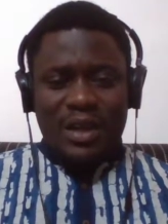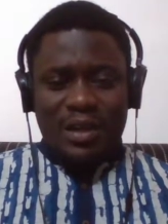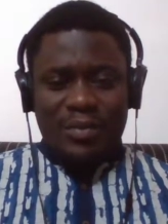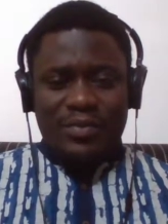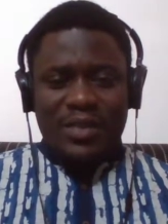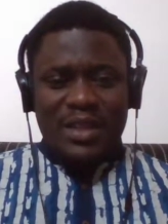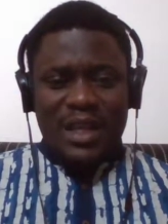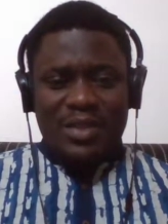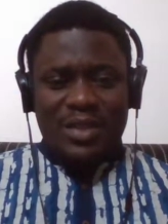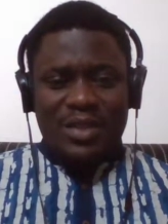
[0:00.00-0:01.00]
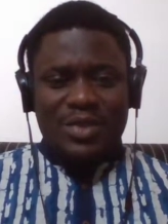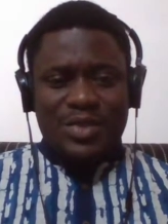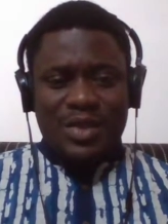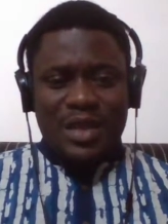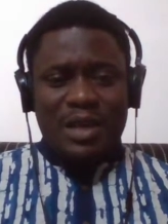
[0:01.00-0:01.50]
um, that
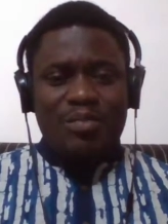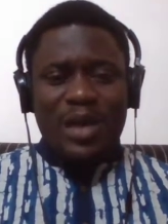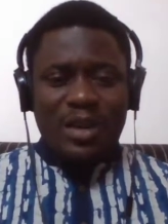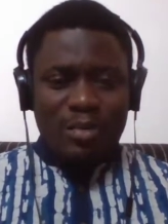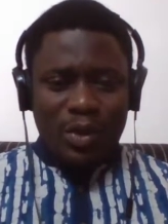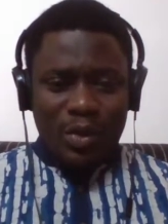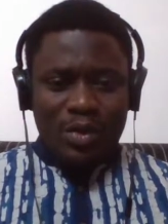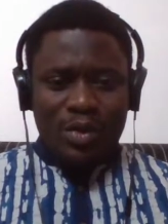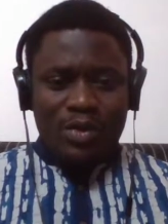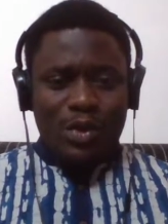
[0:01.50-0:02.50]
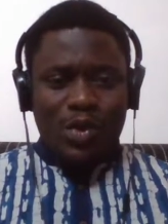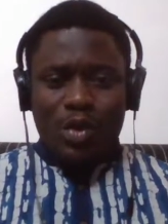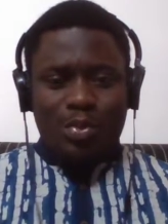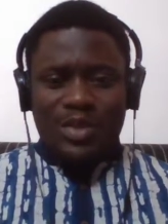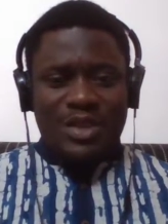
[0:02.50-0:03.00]
is amenable to
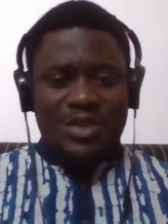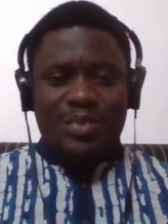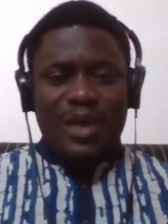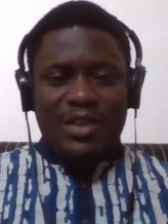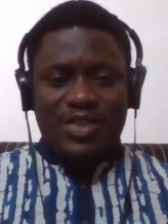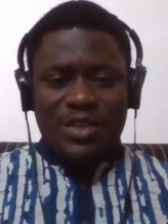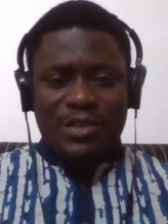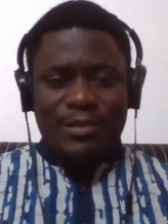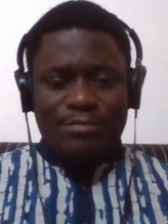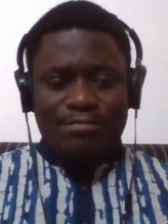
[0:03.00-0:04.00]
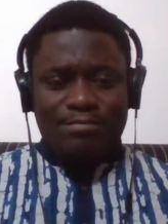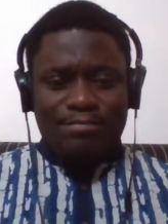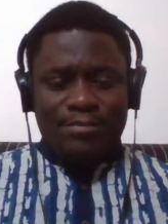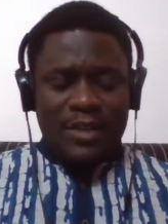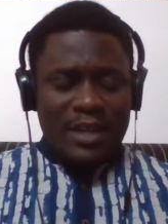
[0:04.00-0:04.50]
corporate expansion
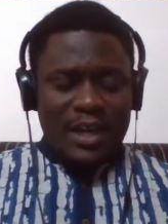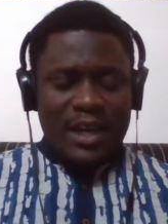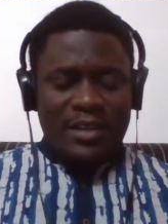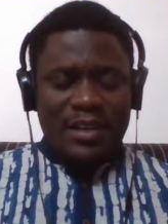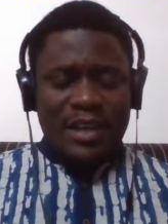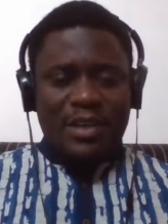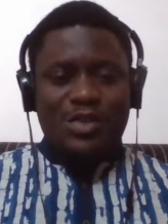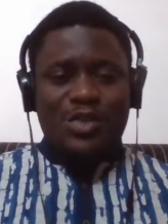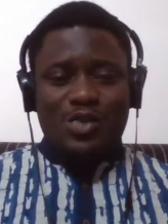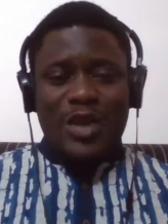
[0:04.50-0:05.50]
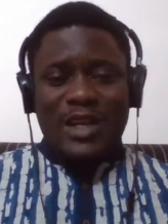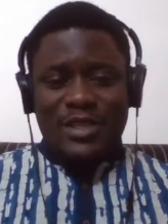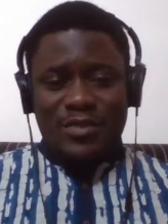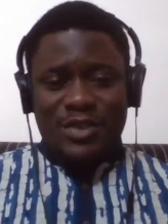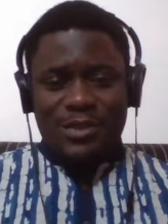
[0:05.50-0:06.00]
and
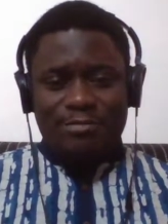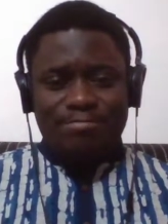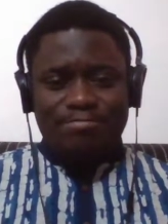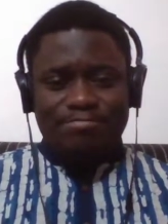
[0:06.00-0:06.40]
extractivism.